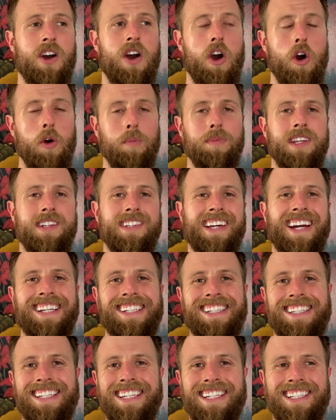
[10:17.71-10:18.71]
I hope these
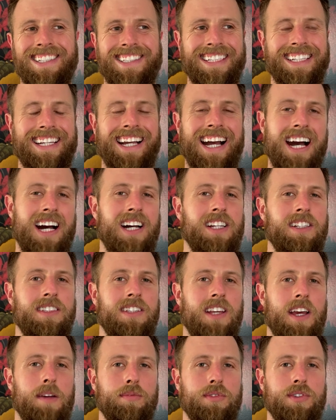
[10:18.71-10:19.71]
ideas and
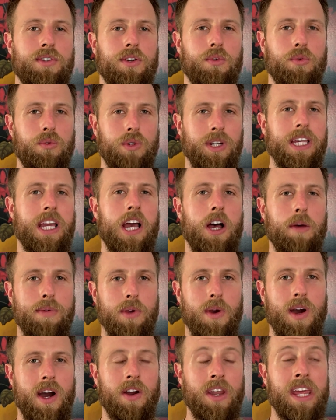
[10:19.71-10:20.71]
concepts really help
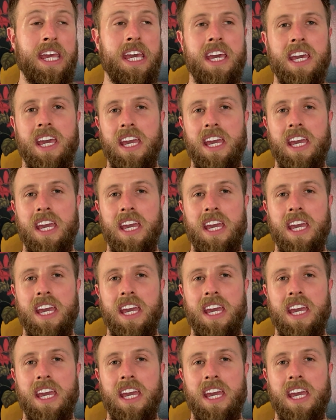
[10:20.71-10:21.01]
you out.